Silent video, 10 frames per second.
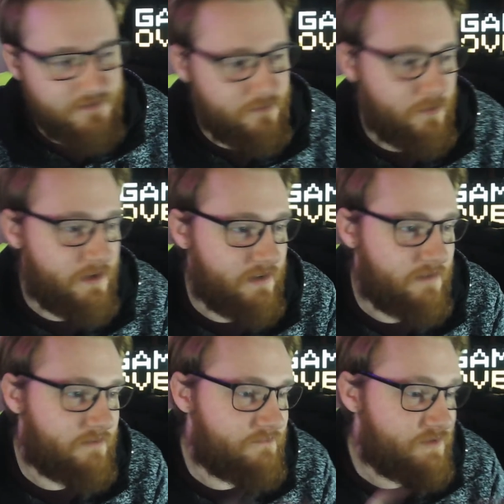with
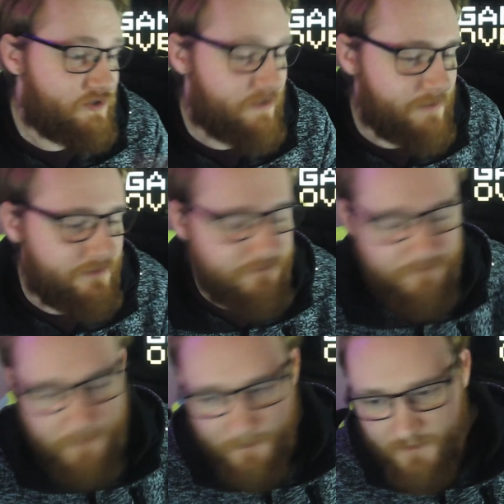streaming,
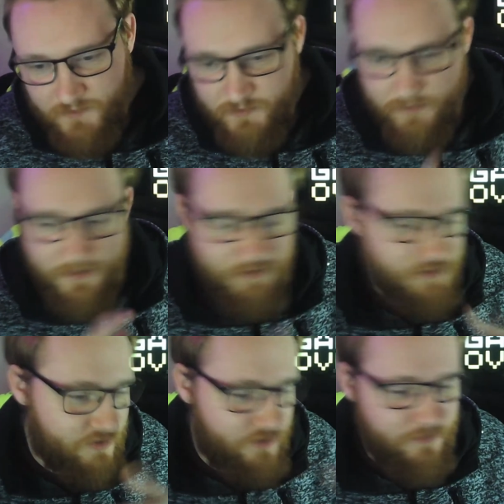
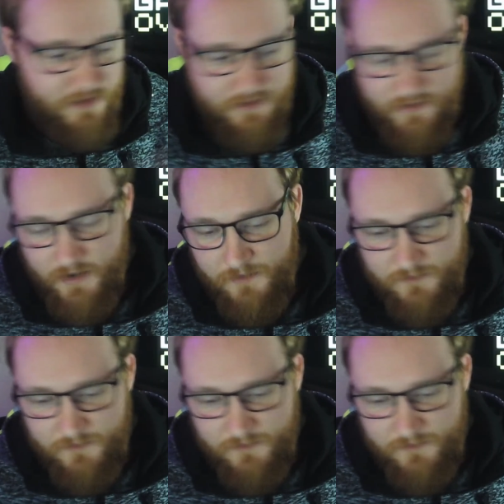YouTubing.